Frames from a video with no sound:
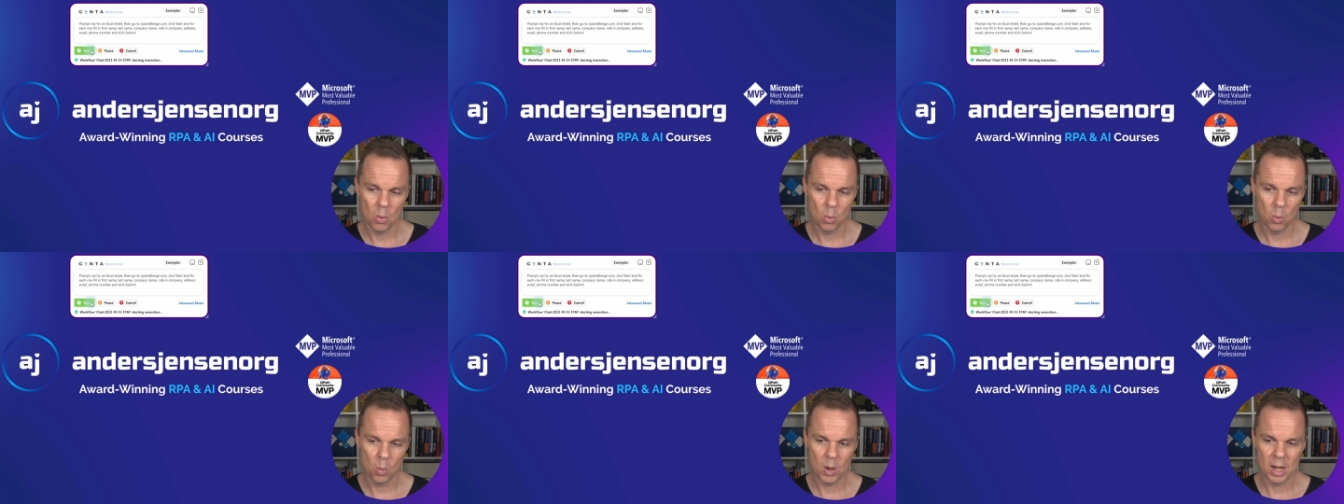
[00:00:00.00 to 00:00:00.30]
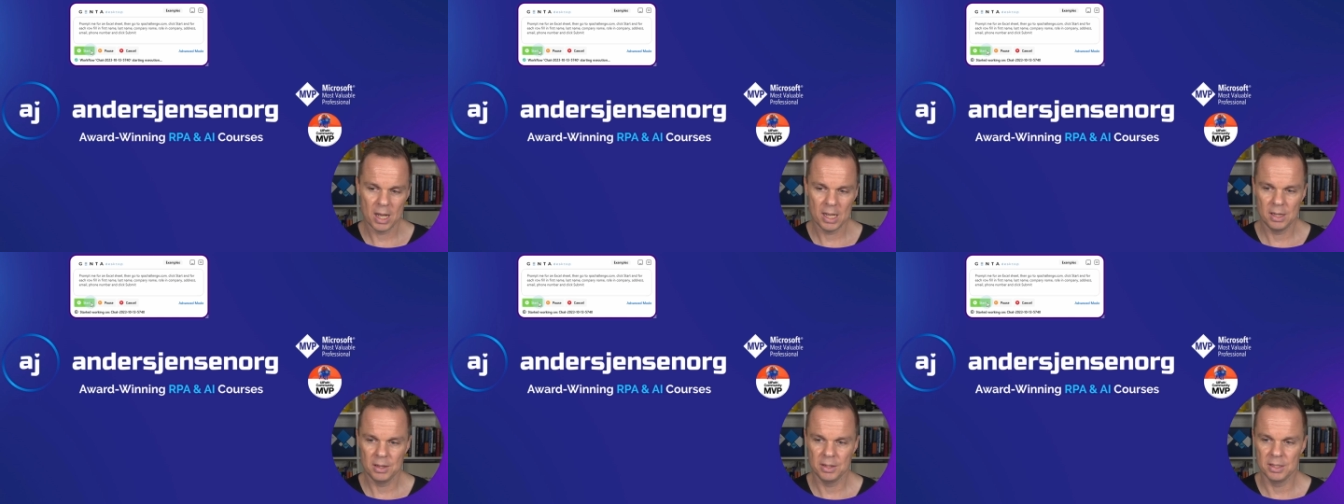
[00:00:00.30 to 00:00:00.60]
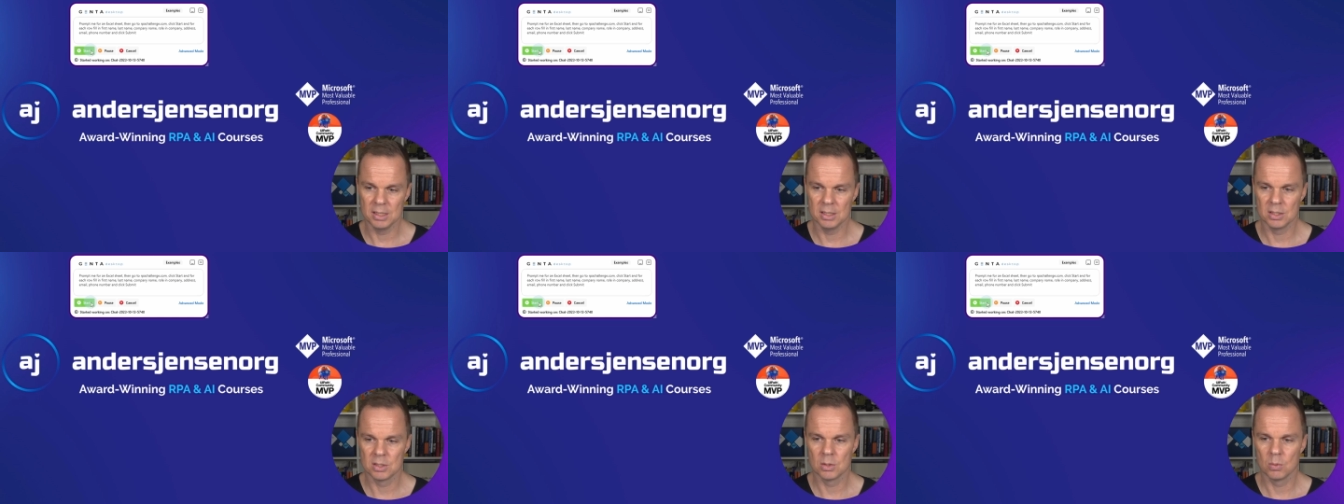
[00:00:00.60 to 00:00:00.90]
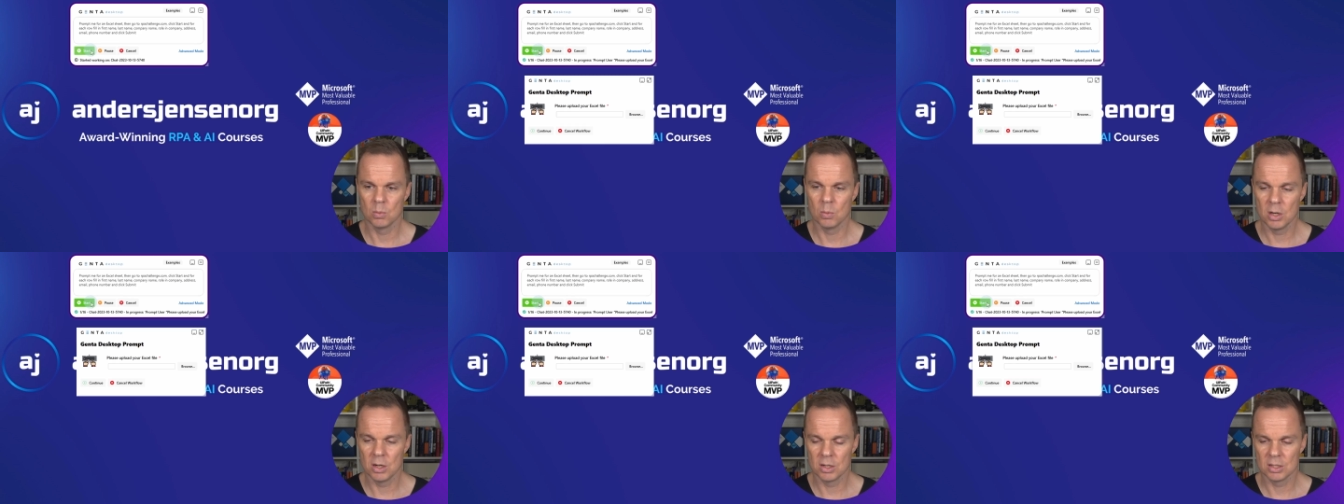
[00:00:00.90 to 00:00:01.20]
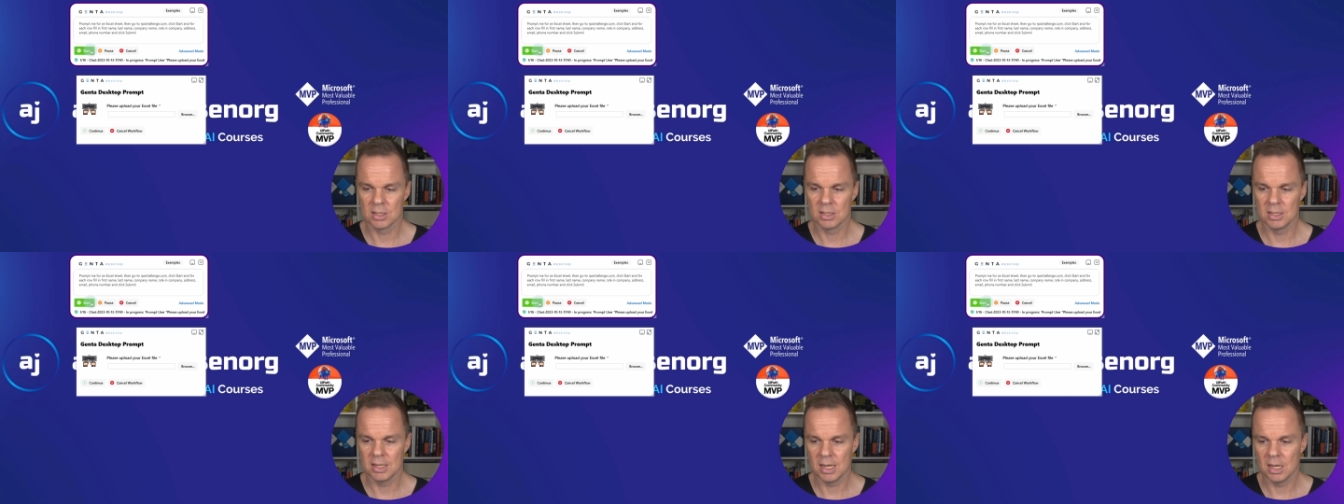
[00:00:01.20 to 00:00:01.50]
while this
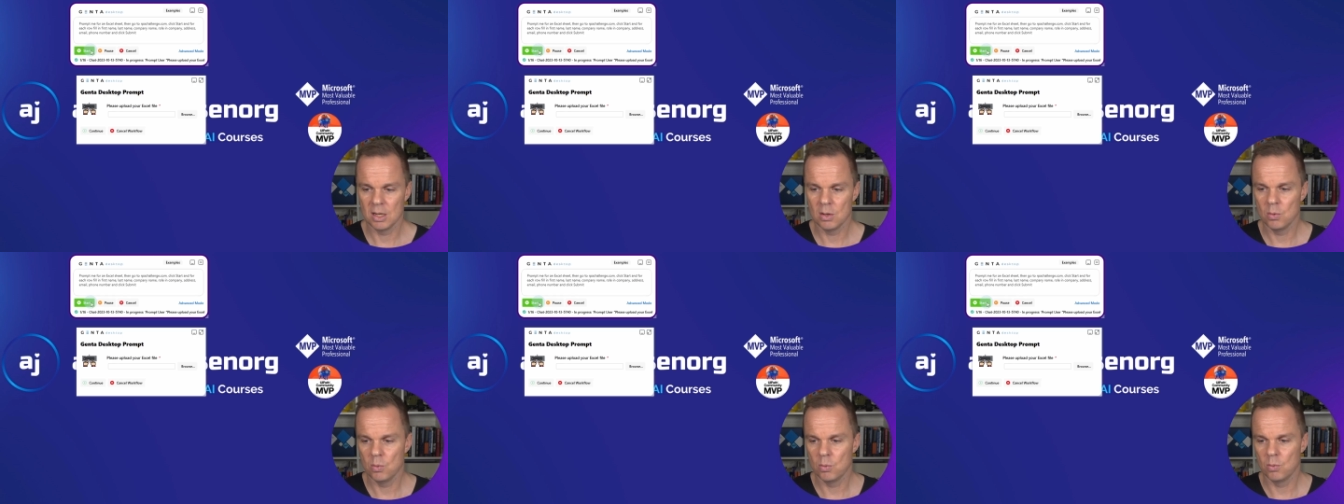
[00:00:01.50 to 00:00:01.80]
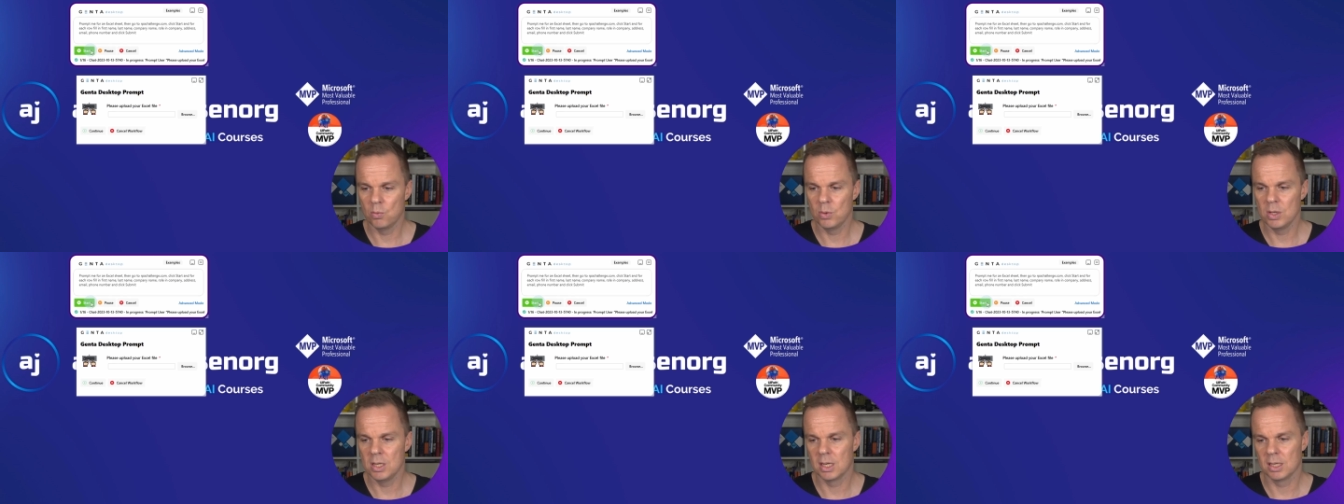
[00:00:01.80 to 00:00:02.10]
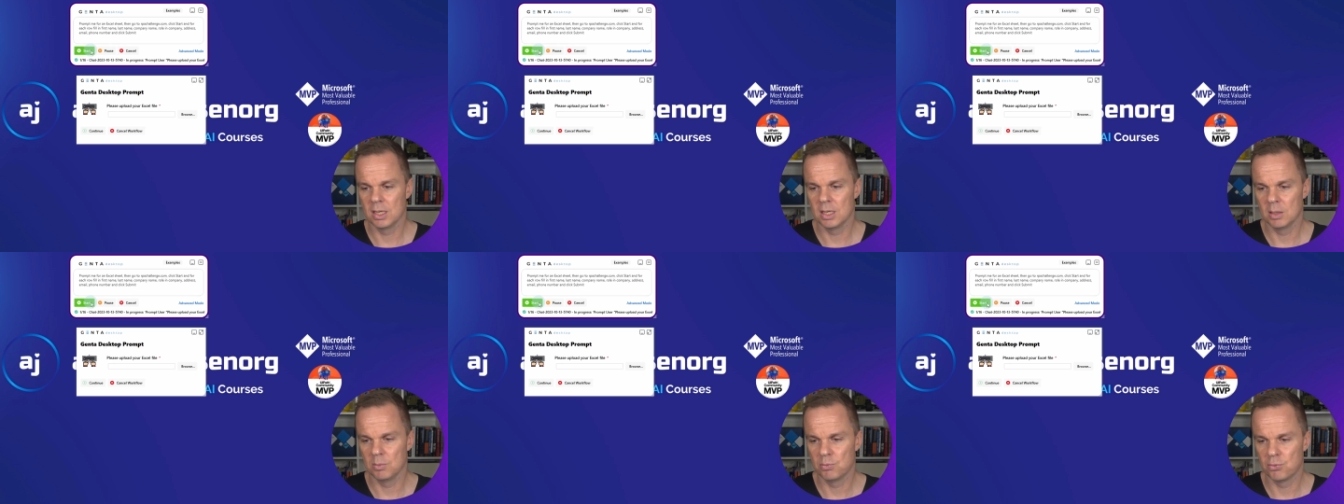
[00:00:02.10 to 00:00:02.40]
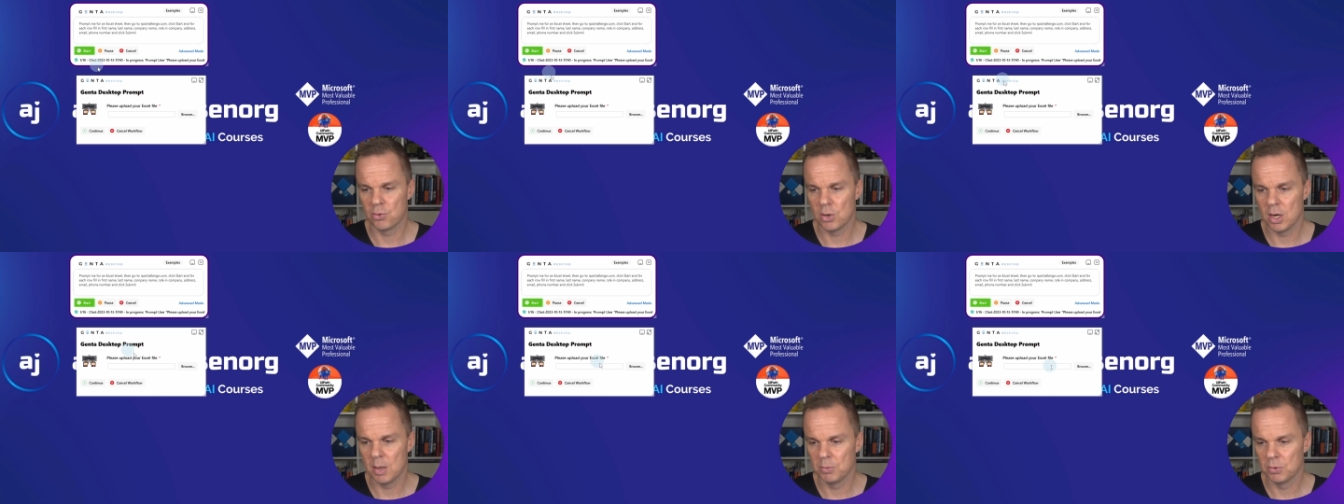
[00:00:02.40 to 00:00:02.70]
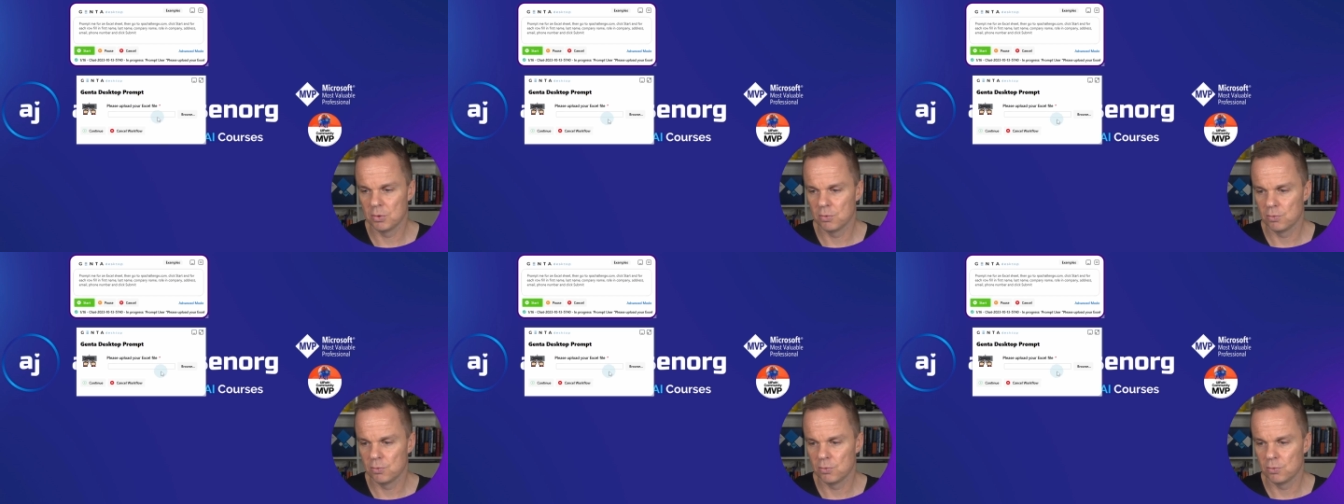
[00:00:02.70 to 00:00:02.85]
works. Now we are getting prompt